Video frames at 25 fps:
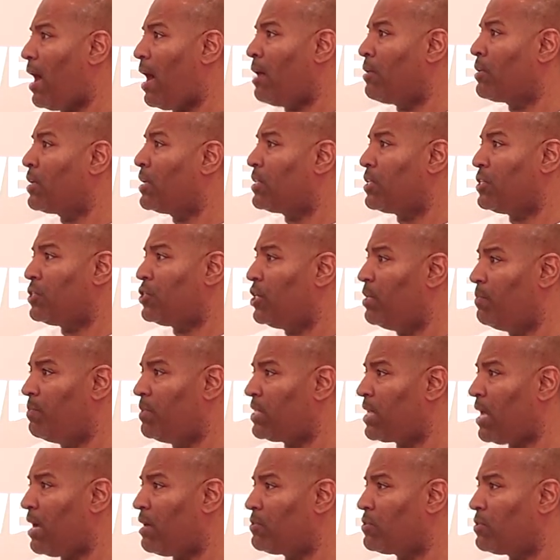I'll get the
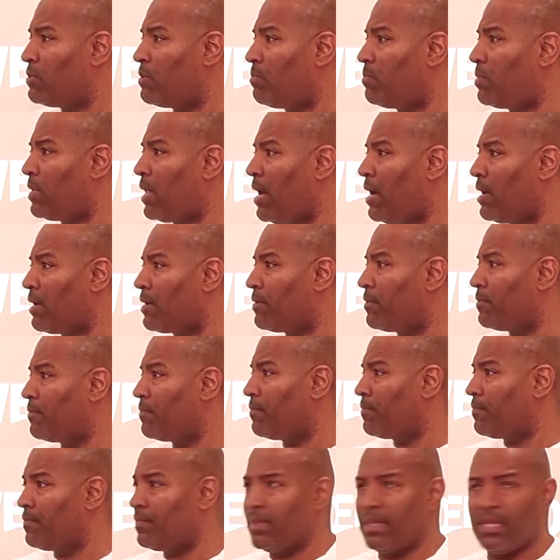cheapest house on the block,
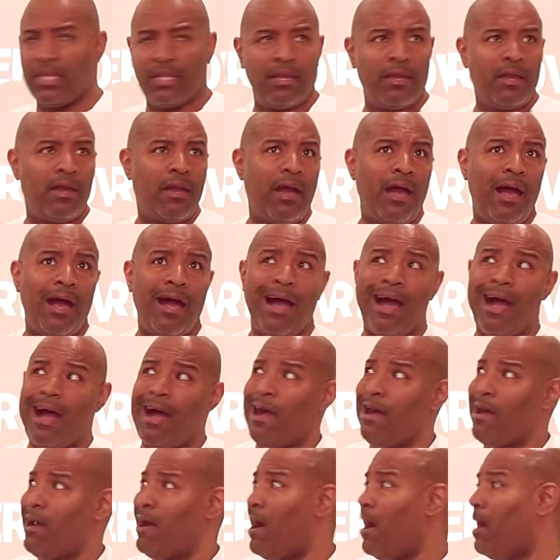
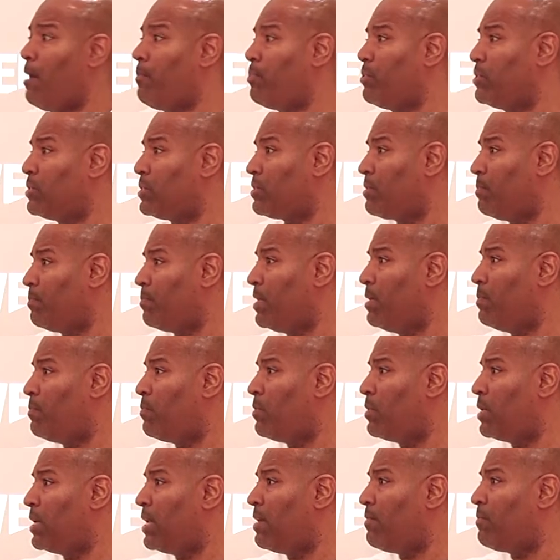I'll put some
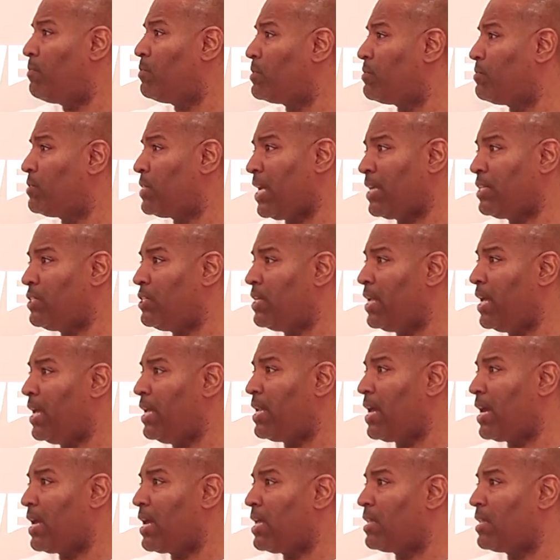people in there for Section 8,